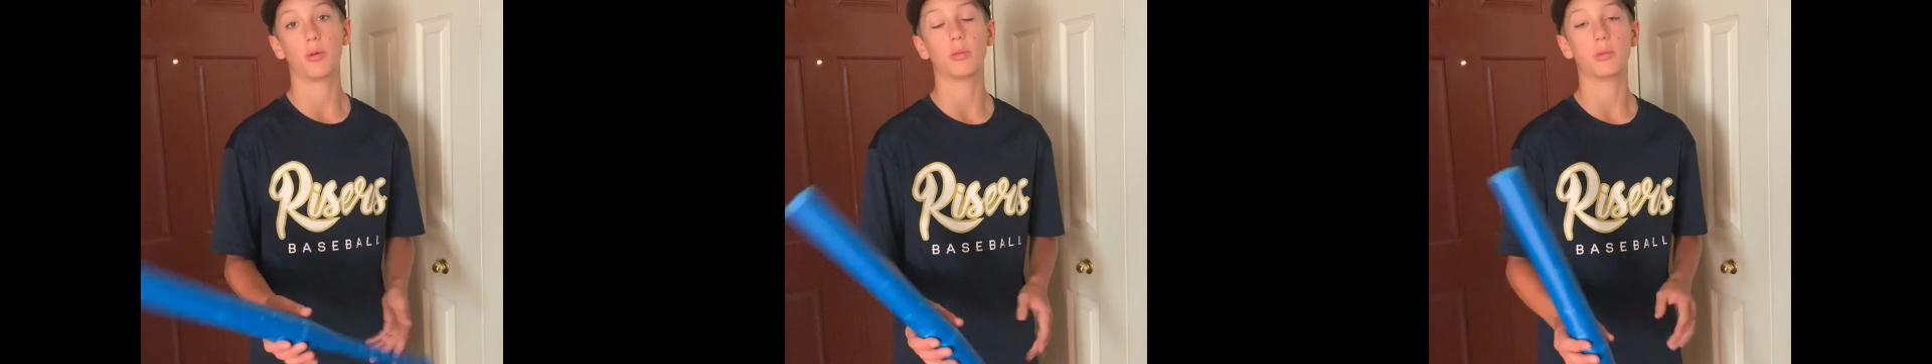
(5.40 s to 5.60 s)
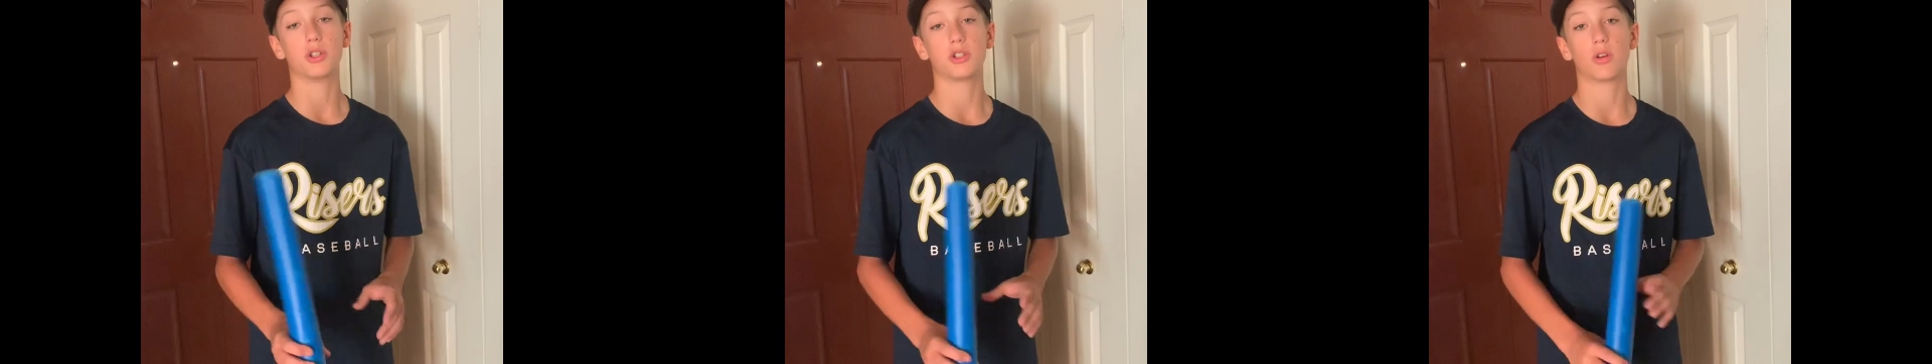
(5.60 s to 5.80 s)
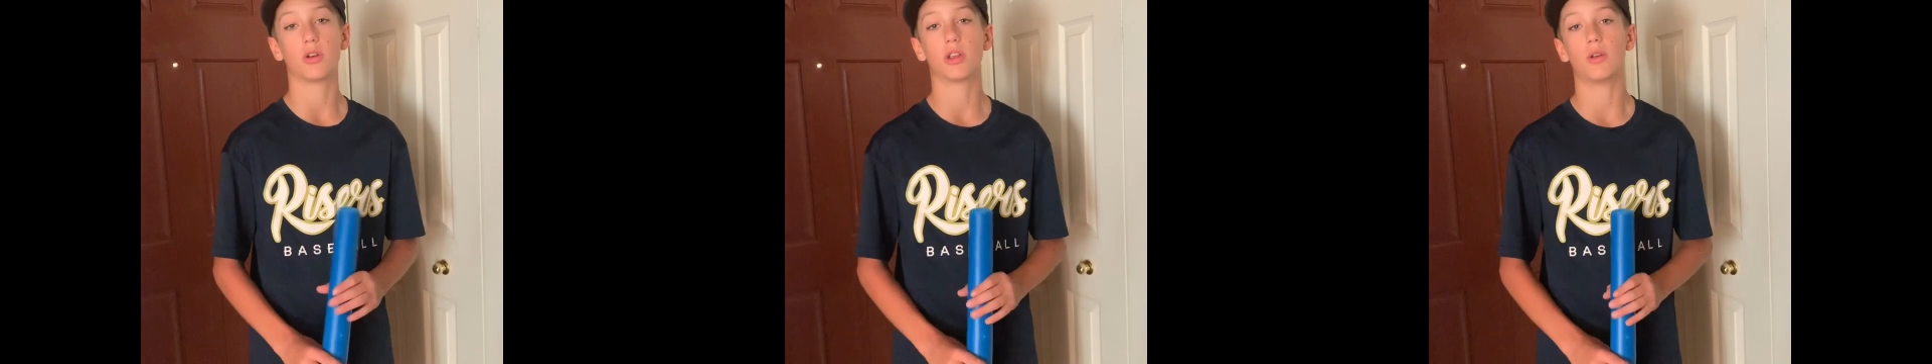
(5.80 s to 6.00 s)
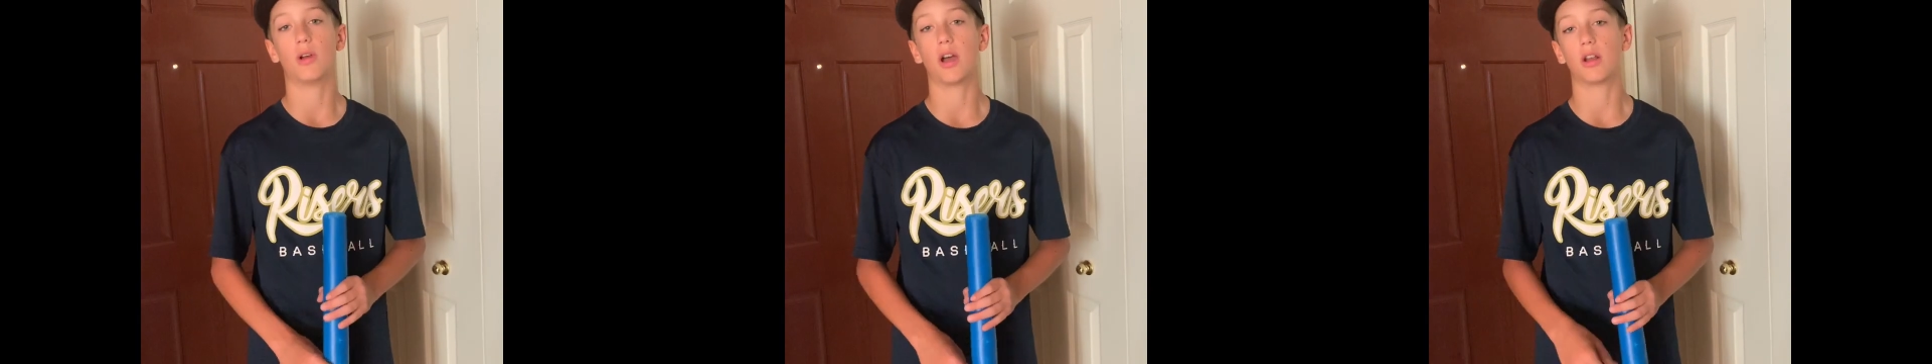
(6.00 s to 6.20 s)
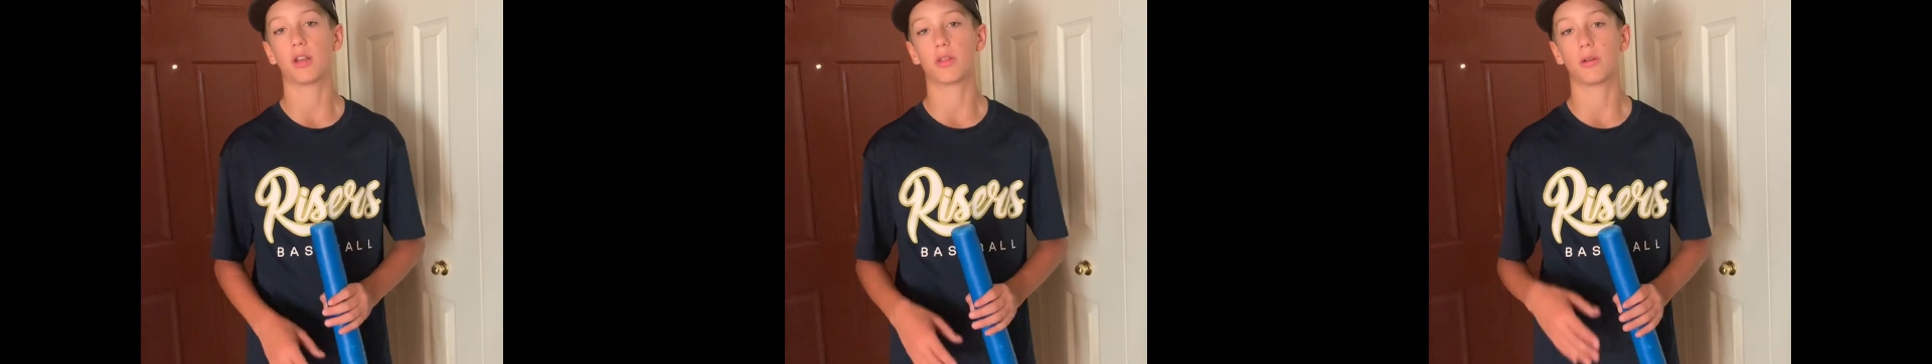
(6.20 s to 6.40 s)
will be showing you
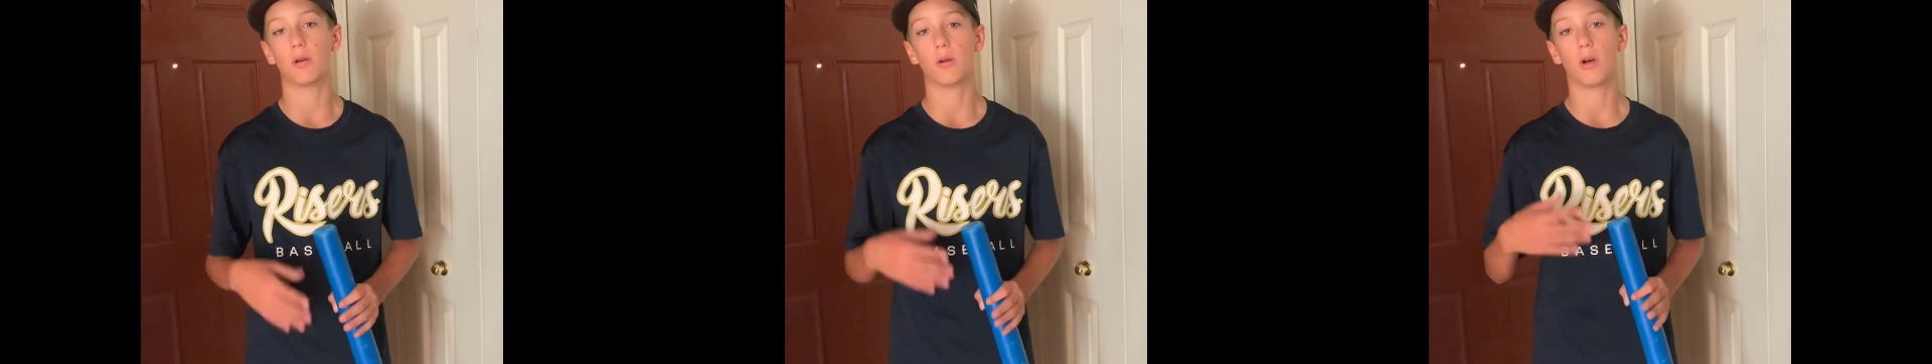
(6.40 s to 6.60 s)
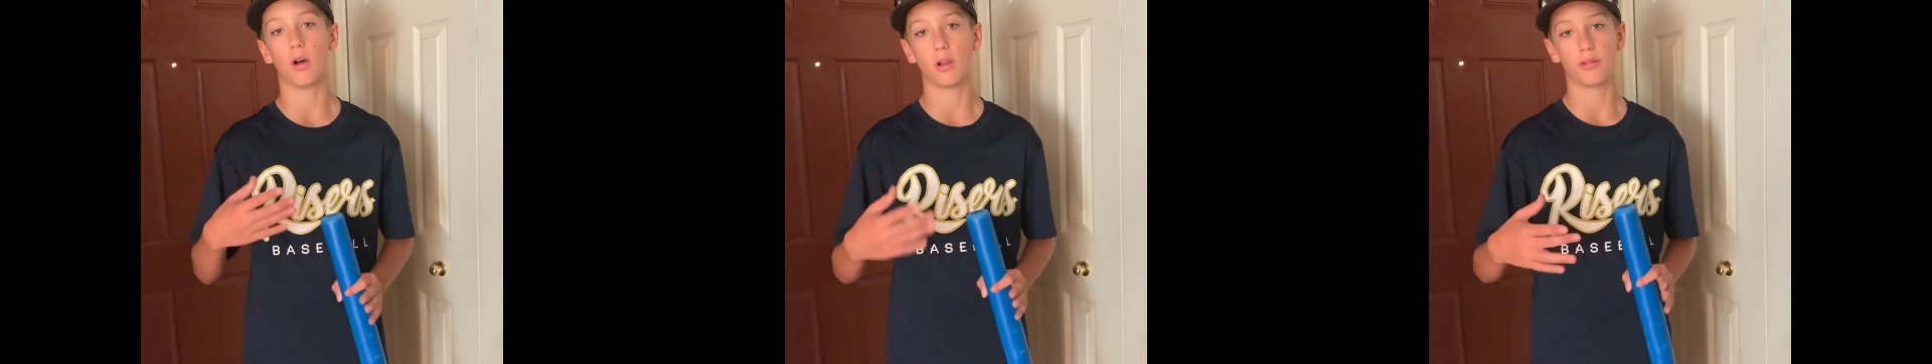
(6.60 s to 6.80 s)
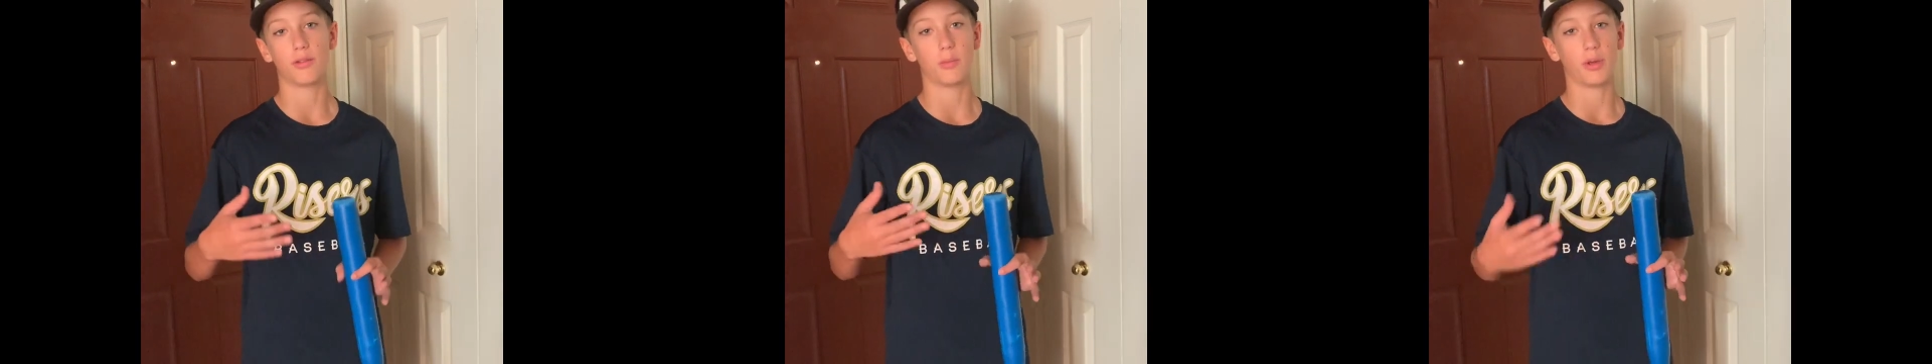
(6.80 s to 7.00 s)
how to throw all of the